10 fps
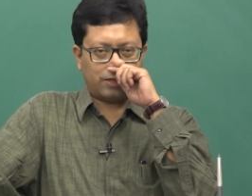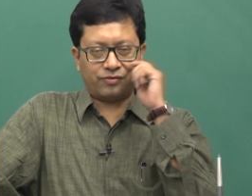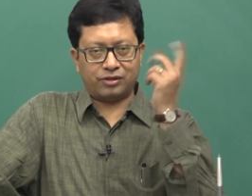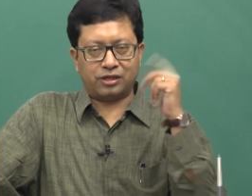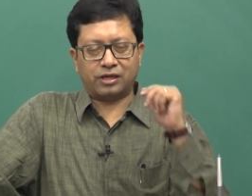
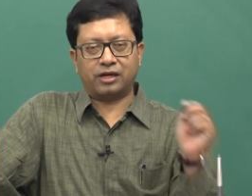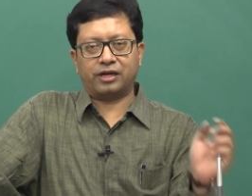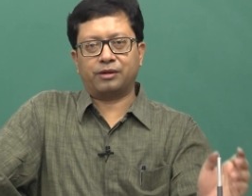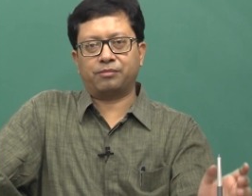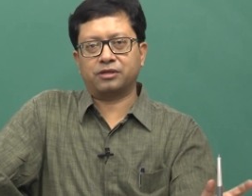everything can
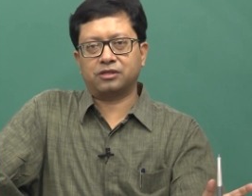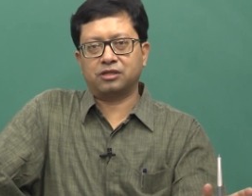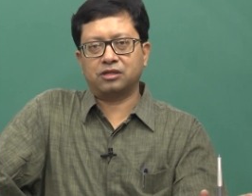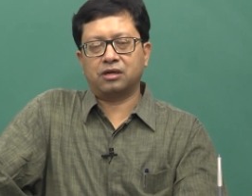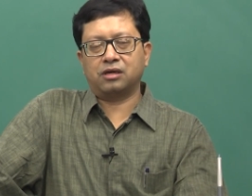take place
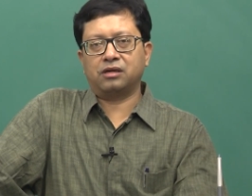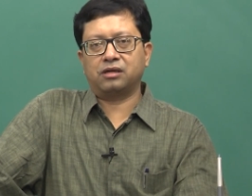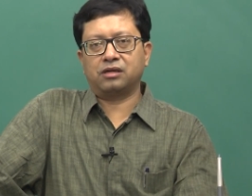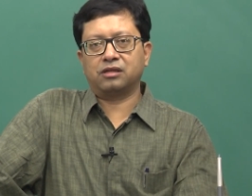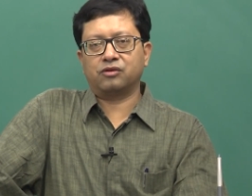
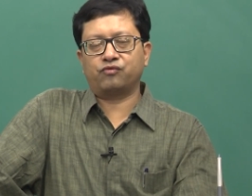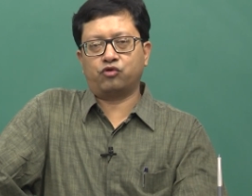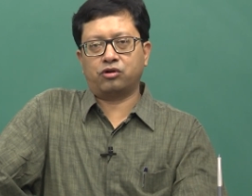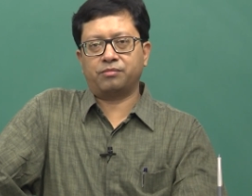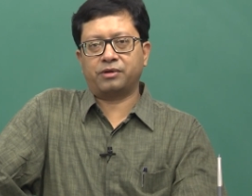in the
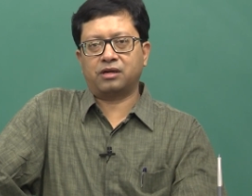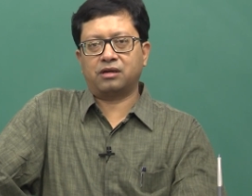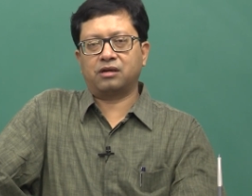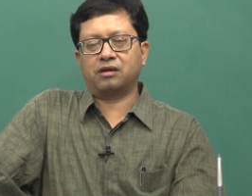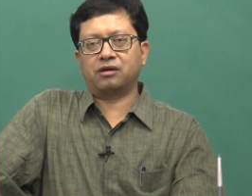forum,
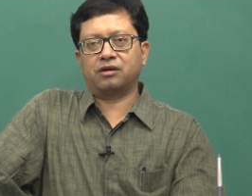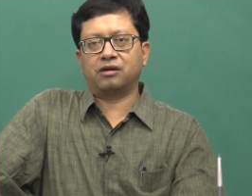and